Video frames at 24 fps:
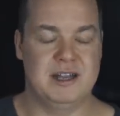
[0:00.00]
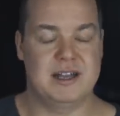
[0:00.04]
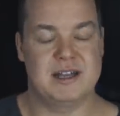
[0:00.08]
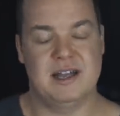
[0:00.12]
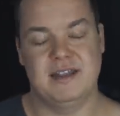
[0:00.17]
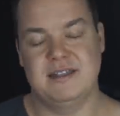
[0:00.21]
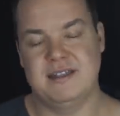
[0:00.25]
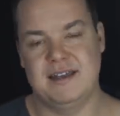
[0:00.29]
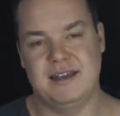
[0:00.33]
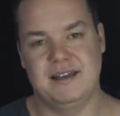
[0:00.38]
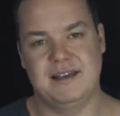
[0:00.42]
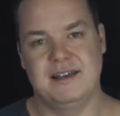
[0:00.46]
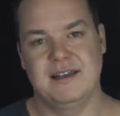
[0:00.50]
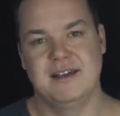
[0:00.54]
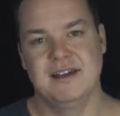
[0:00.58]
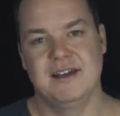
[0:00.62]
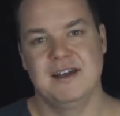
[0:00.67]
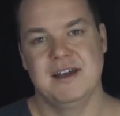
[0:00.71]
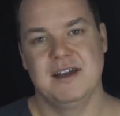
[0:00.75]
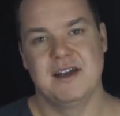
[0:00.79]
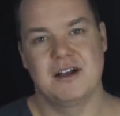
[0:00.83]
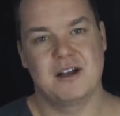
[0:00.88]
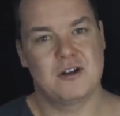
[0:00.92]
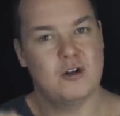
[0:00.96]
Like I think
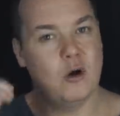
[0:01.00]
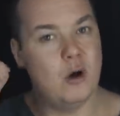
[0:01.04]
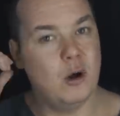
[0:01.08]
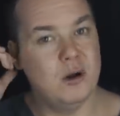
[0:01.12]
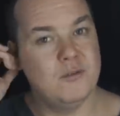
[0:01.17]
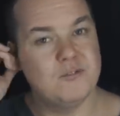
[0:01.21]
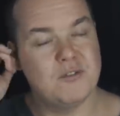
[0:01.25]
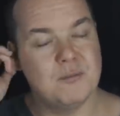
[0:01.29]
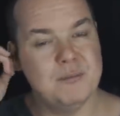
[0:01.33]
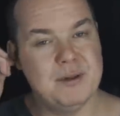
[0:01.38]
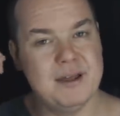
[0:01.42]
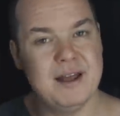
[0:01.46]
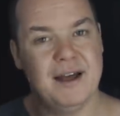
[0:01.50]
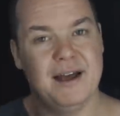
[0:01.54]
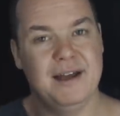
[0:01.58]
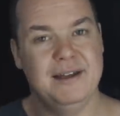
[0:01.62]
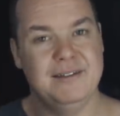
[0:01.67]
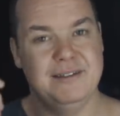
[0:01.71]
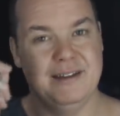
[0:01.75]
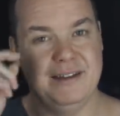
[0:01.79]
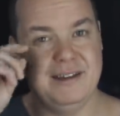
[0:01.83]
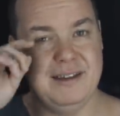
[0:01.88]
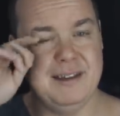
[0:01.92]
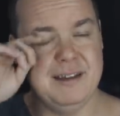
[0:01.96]
coin from
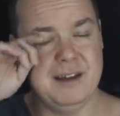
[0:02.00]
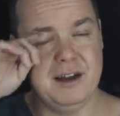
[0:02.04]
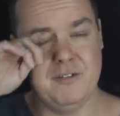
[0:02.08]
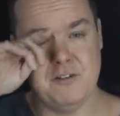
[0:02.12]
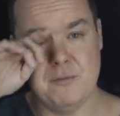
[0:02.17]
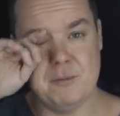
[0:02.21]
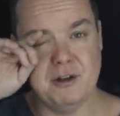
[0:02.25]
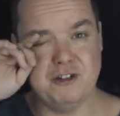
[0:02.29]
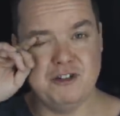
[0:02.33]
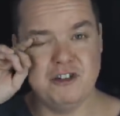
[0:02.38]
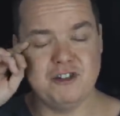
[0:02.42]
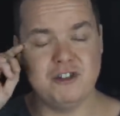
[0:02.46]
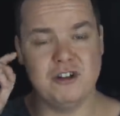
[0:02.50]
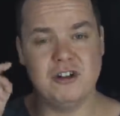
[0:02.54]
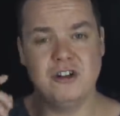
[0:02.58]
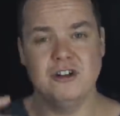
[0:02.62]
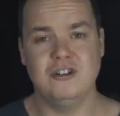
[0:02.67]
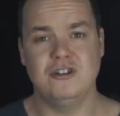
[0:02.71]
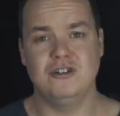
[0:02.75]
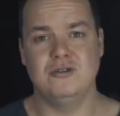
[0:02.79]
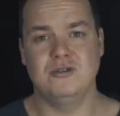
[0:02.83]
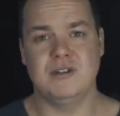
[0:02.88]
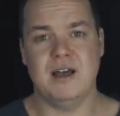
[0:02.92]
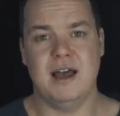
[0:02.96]
behind the ear, if a magician
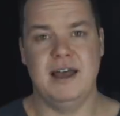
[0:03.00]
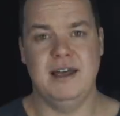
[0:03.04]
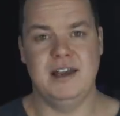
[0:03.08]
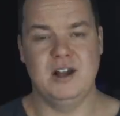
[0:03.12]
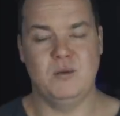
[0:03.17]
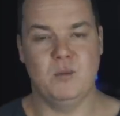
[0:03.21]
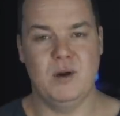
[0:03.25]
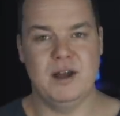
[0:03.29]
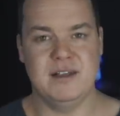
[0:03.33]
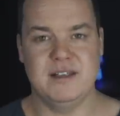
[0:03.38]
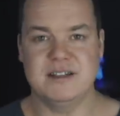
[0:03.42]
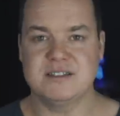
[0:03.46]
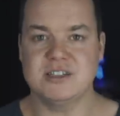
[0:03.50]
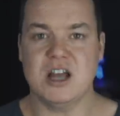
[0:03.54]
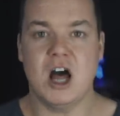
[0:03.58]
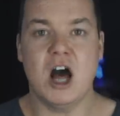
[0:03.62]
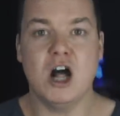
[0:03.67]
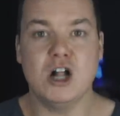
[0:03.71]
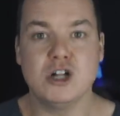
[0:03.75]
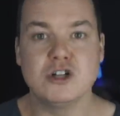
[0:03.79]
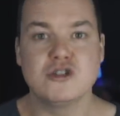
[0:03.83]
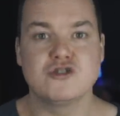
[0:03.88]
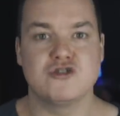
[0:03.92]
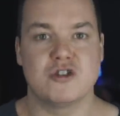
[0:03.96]
can do that in a way that's
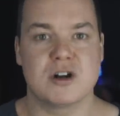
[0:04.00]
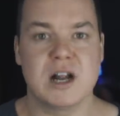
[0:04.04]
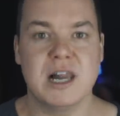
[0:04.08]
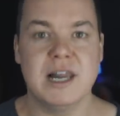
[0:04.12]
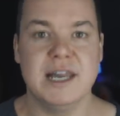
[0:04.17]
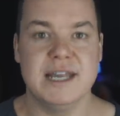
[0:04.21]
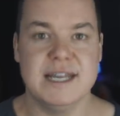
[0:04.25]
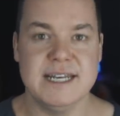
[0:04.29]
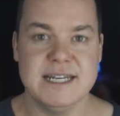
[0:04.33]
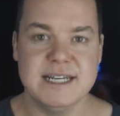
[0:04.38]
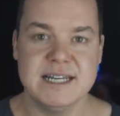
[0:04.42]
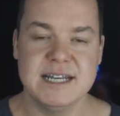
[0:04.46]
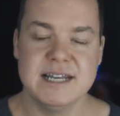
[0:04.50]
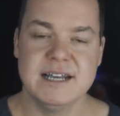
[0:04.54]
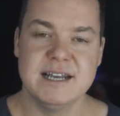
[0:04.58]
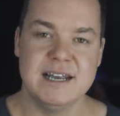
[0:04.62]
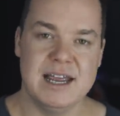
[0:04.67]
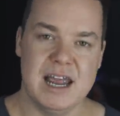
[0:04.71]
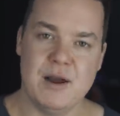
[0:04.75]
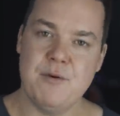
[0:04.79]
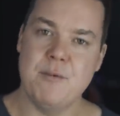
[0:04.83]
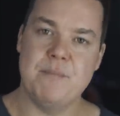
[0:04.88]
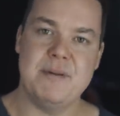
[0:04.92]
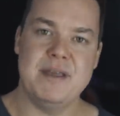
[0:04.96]
ultra clean,
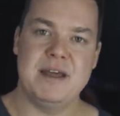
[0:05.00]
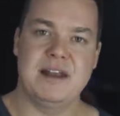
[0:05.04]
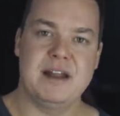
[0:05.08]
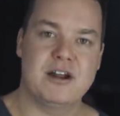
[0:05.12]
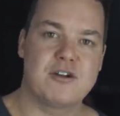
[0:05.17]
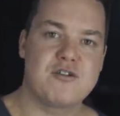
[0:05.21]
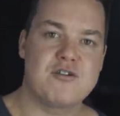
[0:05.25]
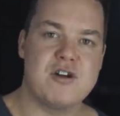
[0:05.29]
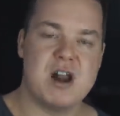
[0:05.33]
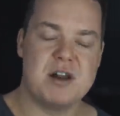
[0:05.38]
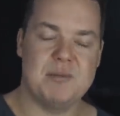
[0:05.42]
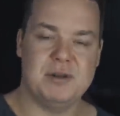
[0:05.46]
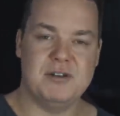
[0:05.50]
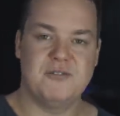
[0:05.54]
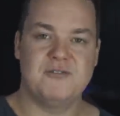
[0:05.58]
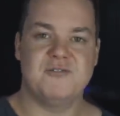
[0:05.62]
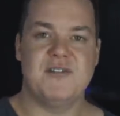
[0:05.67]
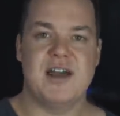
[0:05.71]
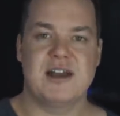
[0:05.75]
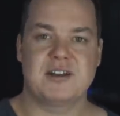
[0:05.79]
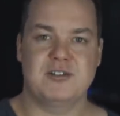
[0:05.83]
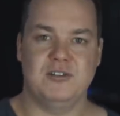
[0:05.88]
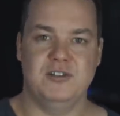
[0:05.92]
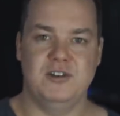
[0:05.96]
it would be an incredible
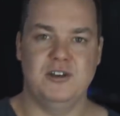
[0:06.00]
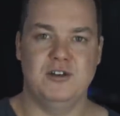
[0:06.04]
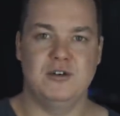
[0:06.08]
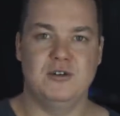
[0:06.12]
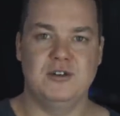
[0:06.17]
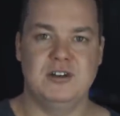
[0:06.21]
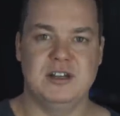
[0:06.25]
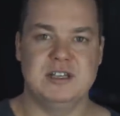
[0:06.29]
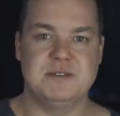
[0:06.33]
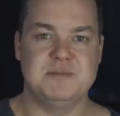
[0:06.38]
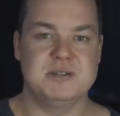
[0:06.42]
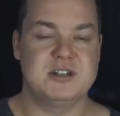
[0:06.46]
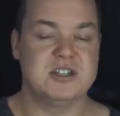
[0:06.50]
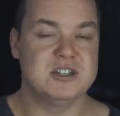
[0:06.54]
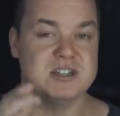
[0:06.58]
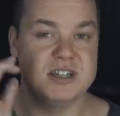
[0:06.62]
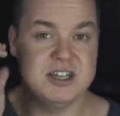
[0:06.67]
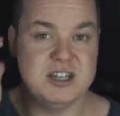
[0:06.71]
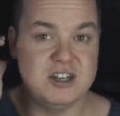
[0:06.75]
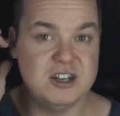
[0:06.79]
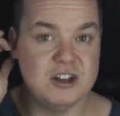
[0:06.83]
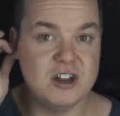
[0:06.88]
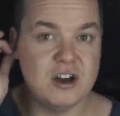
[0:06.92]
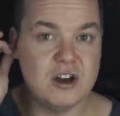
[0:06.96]
effect on the audience because
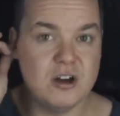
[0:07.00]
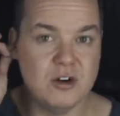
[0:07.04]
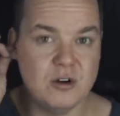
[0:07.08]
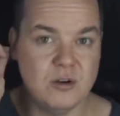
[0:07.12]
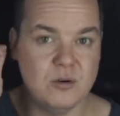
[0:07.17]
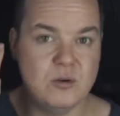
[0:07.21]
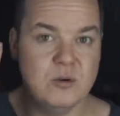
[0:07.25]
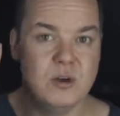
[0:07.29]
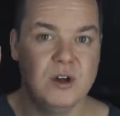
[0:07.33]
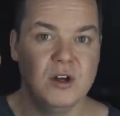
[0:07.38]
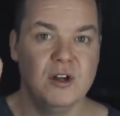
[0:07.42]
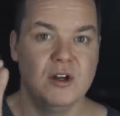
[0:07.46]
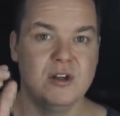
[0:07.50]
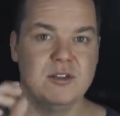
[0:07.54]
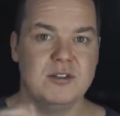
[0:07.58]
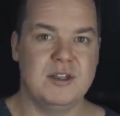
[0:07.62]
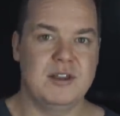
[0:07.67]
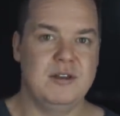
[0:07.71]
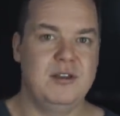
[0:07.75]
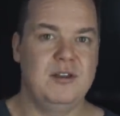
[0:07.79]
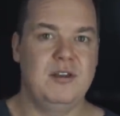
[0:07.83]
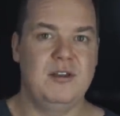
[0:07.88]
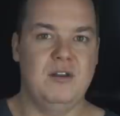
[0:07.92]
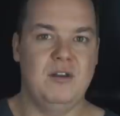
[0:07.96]
they know
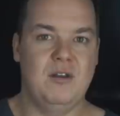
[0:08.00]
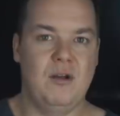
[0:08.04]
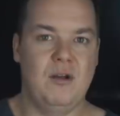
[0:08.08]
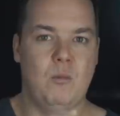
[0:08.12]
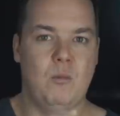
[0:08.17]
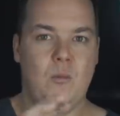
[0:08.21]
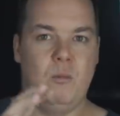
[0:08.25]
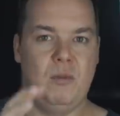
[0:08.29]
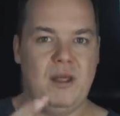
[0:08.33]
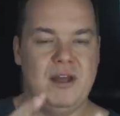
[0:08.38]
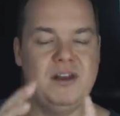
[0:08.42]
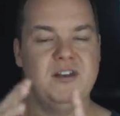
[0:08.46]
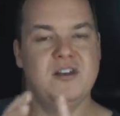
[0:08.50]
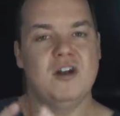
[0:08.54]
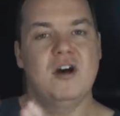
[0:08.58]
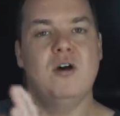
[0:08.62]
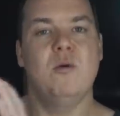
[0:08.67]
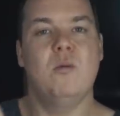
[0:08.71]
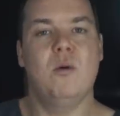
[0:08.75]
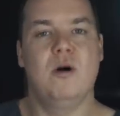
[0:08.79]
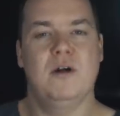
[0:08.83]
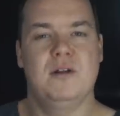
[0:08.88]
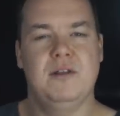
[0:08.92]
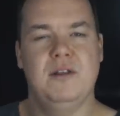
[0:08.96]
that they know
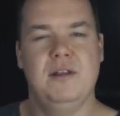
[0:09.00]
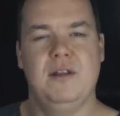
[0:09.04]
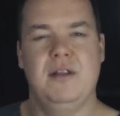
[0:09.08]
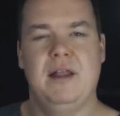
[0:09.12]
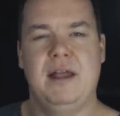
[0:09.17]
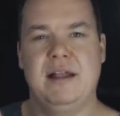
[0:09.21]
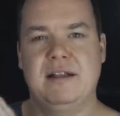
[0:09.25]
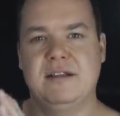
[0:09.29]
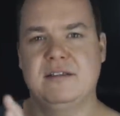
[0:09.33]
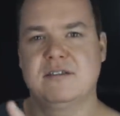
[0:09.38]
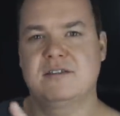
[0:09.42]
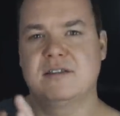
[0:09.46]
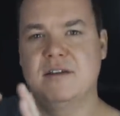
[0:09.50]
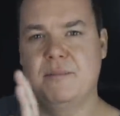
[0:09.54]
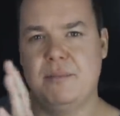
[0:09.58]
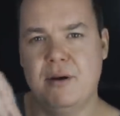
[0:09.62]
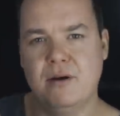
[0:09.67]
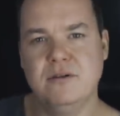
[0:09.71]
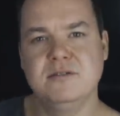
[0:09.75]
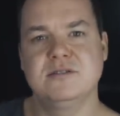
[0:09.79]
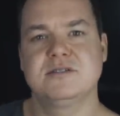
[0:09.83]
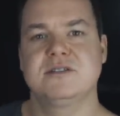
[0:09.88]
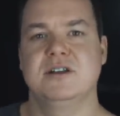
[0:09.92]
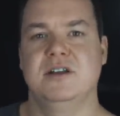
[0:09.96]
what it's
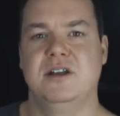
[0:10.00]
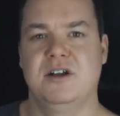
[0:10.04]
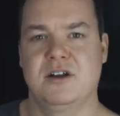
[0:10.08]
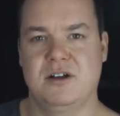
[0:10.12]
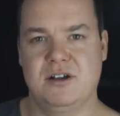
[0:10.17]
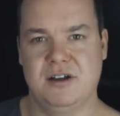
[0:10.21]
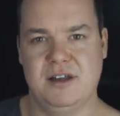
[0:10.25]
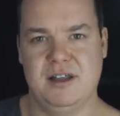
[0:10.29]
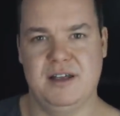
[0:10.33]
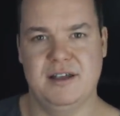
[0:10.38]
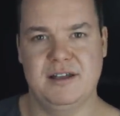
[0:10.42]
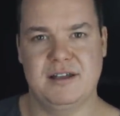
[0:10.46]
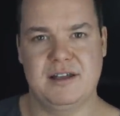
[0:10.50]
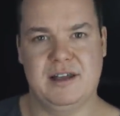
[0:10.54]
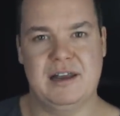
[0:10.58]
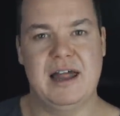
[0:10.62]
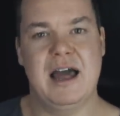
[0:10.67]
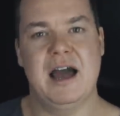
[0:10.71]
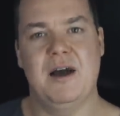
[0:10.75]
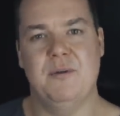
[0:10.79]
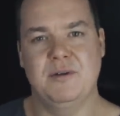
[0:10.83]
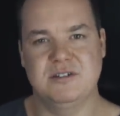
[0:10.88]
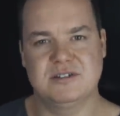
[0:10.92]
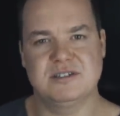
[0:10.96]
supposed to look like and
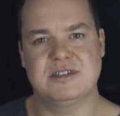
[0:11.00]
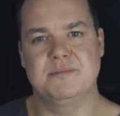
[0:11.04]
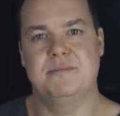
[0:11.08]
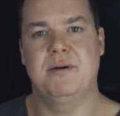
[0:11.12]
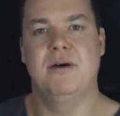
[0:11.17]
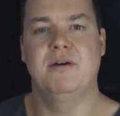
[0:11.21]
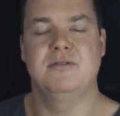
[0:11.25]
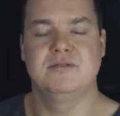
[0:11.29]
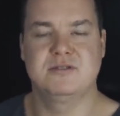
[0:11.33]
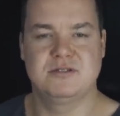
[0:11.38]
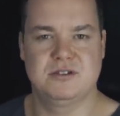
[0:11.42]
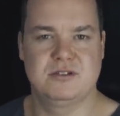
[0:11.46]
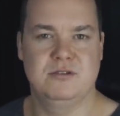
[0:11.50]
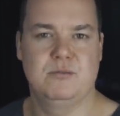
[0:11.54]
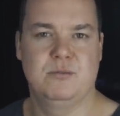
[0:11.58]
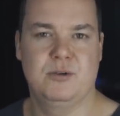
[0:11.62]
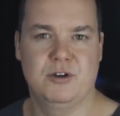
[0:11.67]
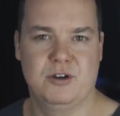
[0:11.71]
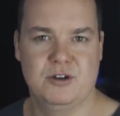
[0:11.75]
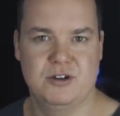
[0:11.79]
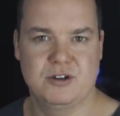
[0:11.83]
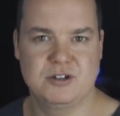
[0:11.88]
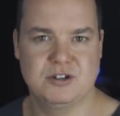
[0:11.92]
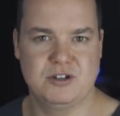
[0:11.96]
how it's supposed to
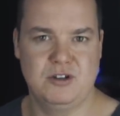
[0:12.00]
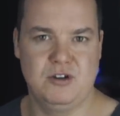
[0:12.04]
work.